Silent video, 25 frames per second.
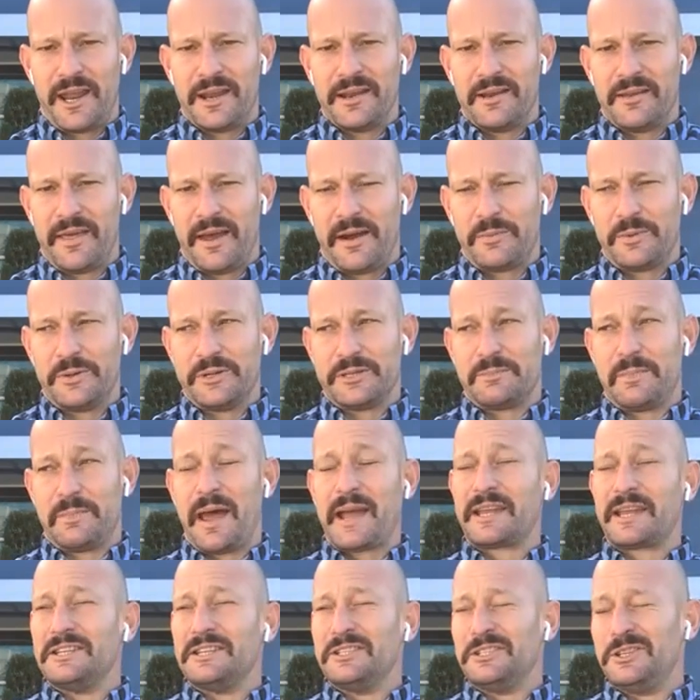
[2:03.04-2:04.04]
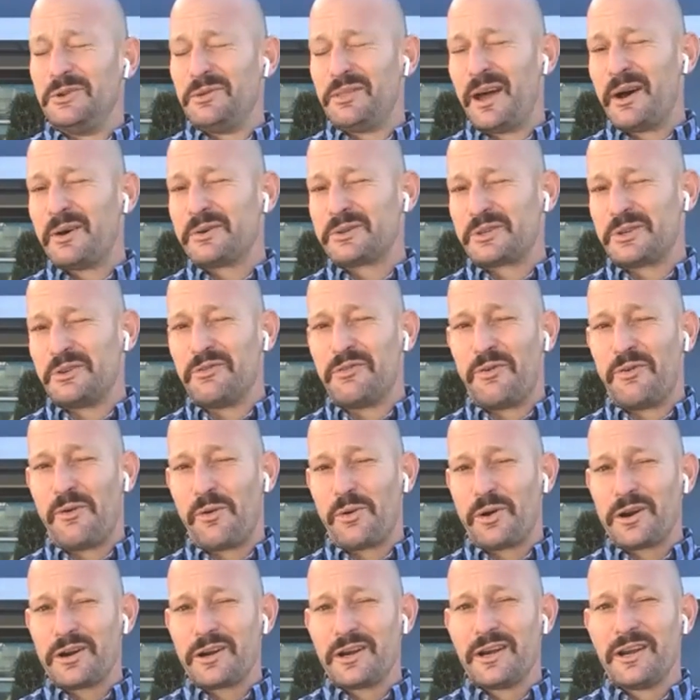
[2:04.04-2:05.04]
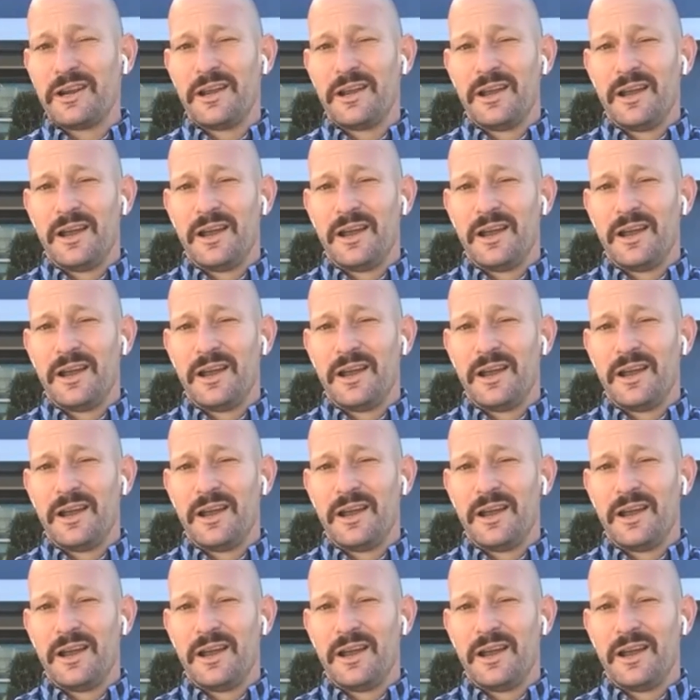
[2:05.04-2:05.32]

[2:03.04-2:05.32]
and that was back in 2004.